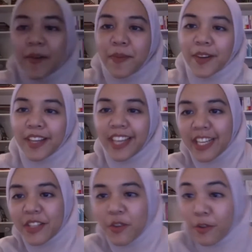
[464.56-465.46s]
okay,
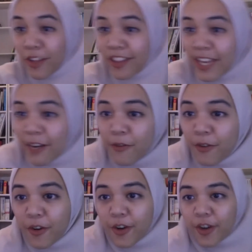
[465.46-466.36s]
so that
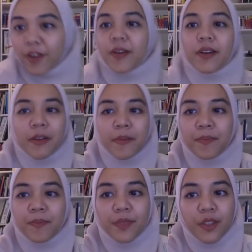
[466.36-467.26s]
for
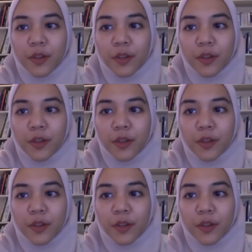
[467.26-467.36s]
um,